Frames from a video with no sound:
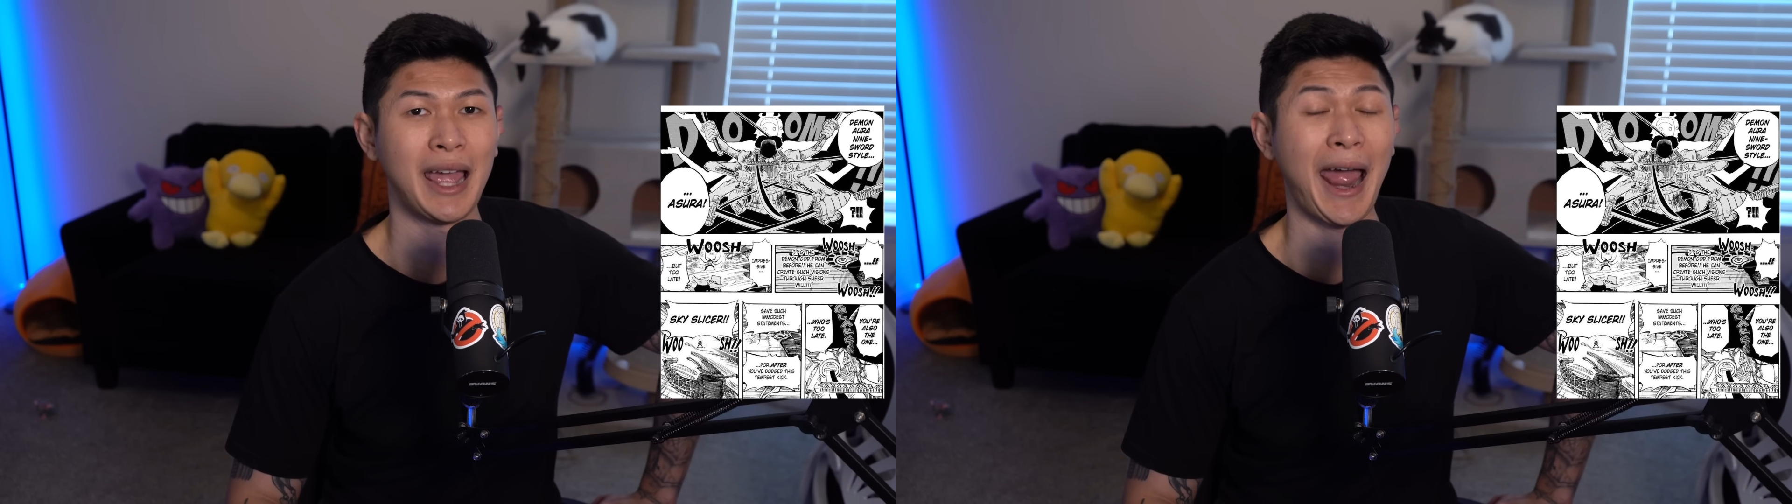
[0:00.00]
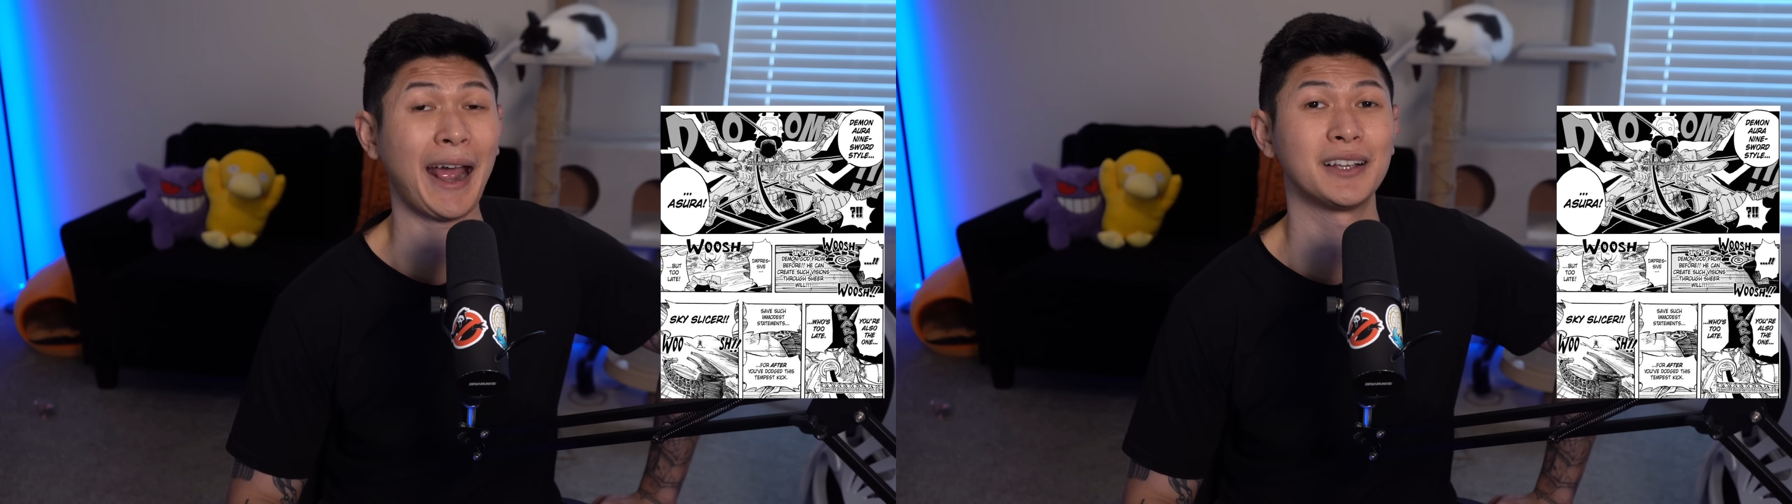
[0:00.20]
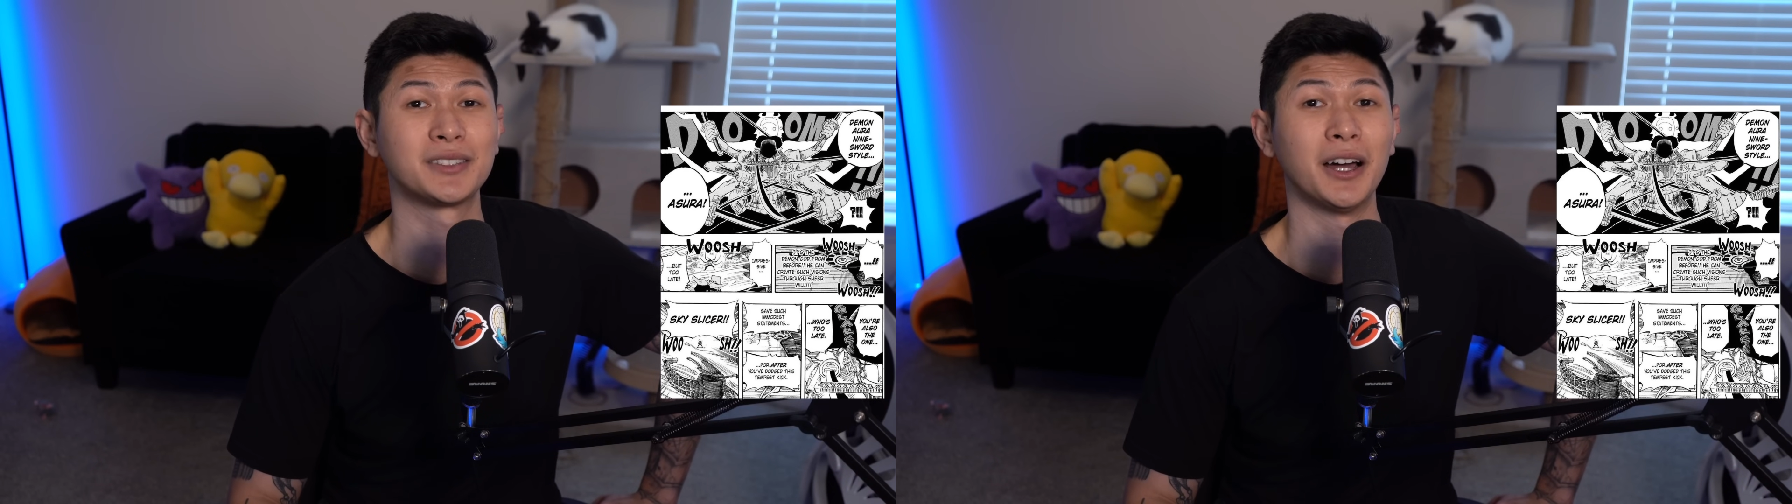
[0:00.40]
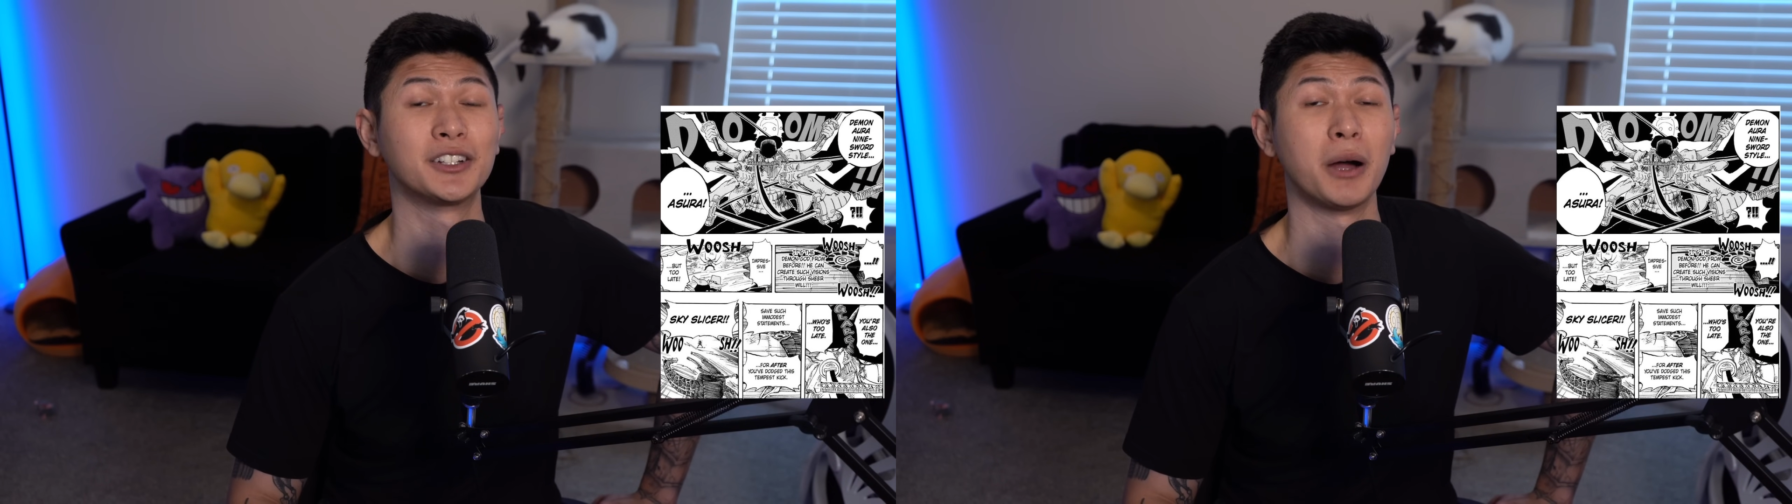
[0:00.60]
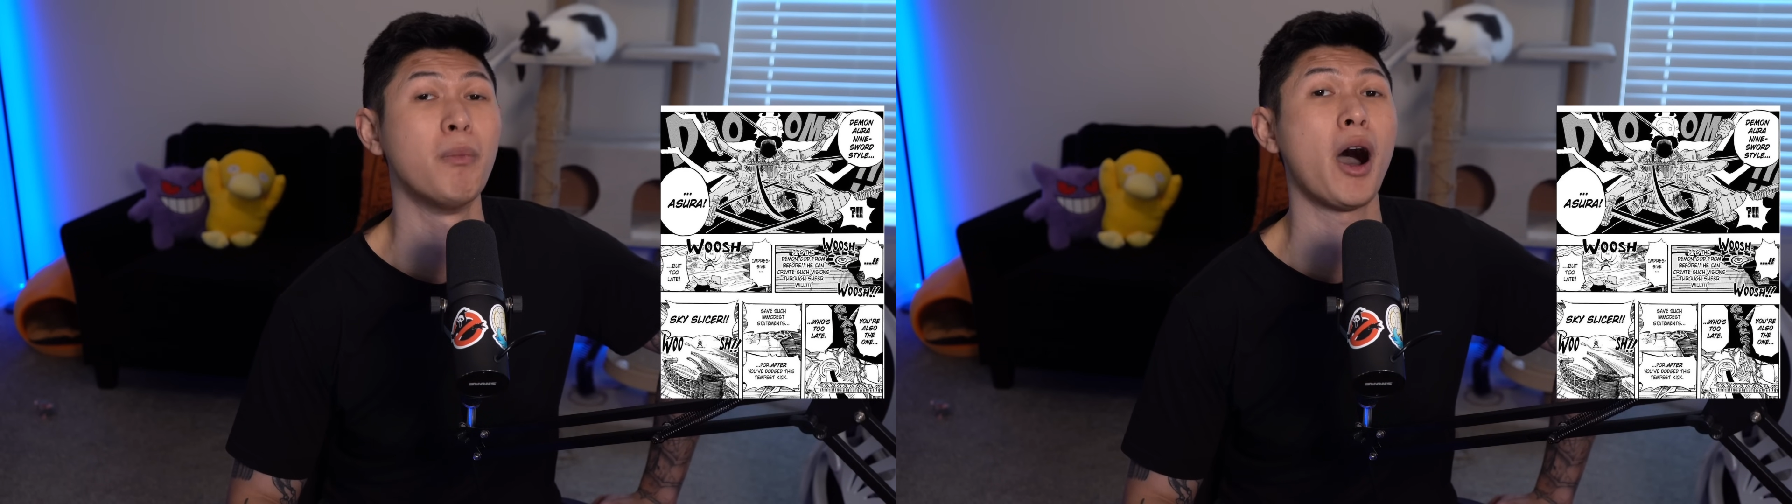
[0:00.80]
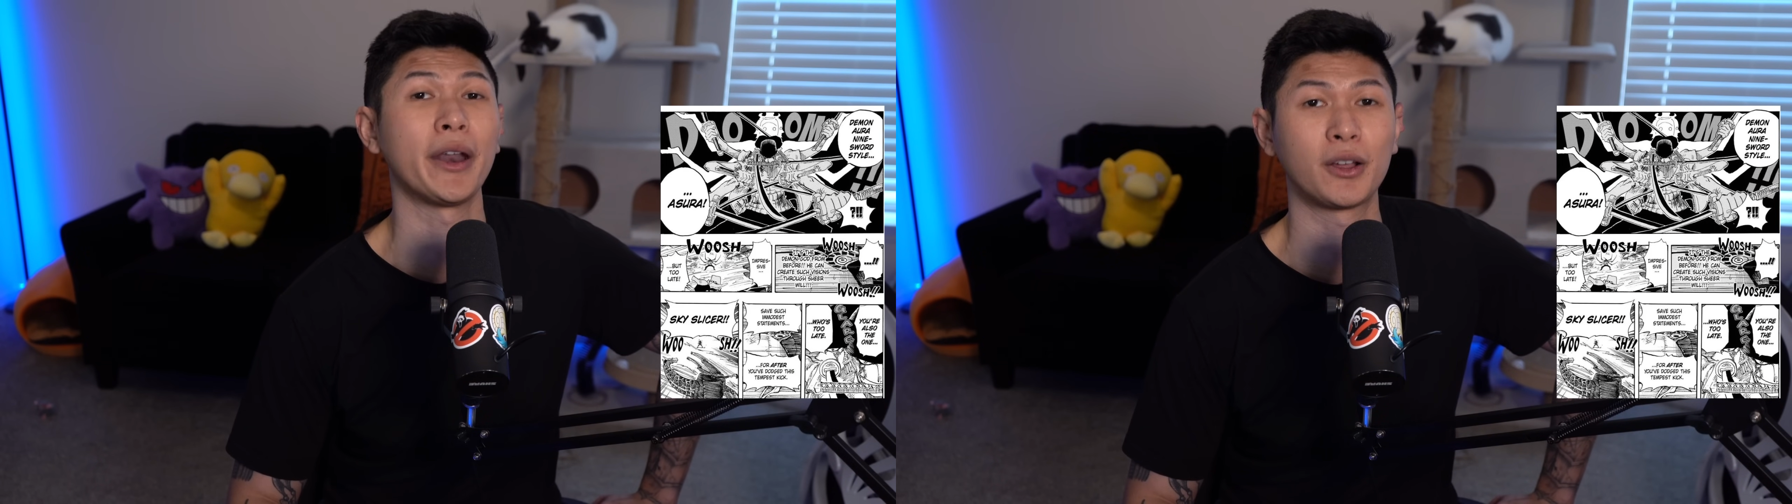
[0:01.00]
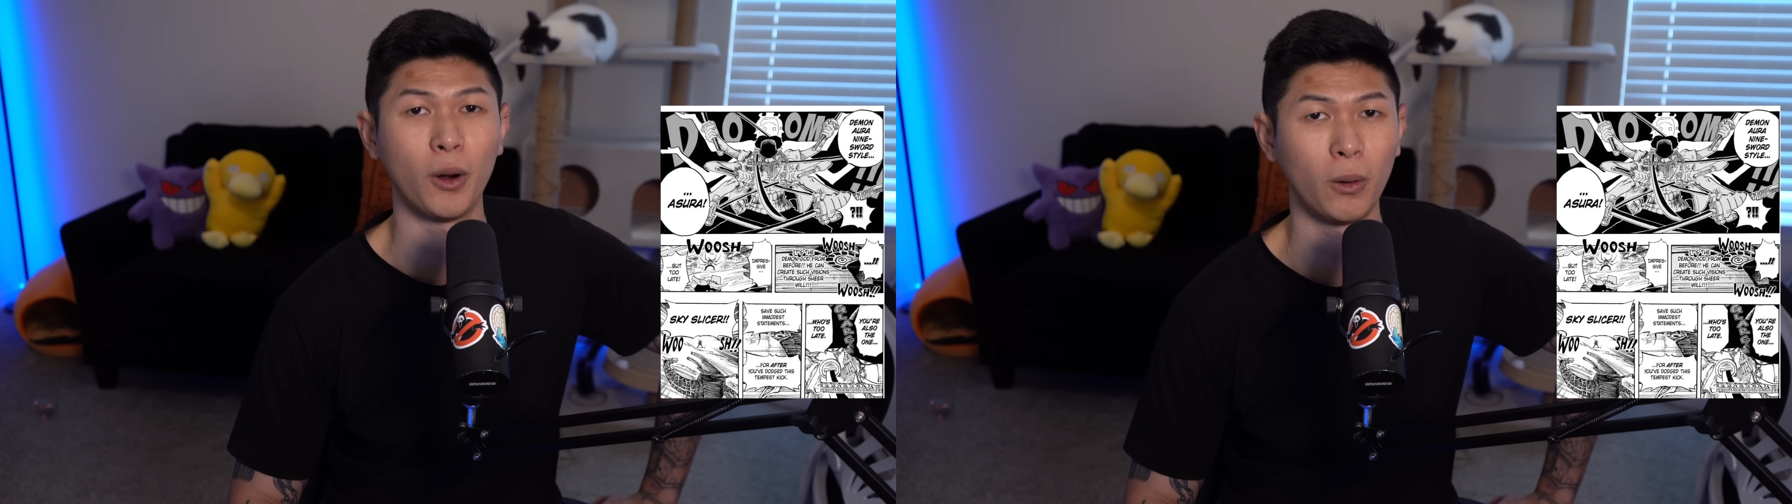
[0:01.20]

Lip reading: has a demonic